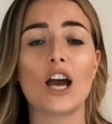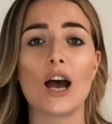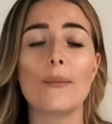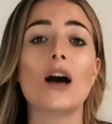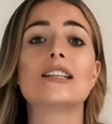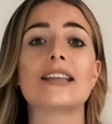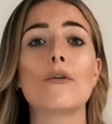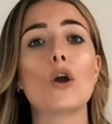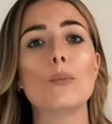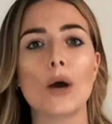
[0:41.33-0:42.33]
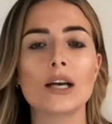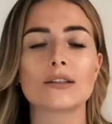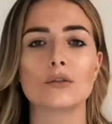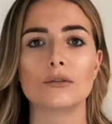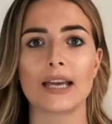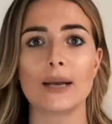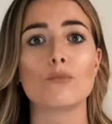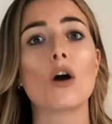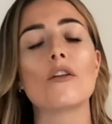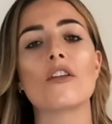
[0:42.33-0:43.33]
under their own personal name
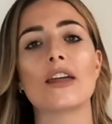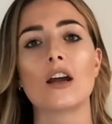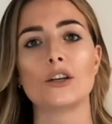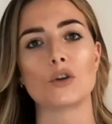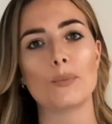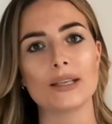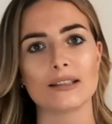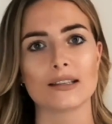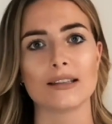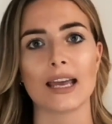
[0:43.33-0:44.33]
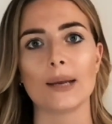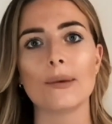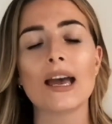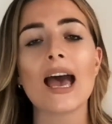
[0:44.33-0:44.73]
rather than under a business name.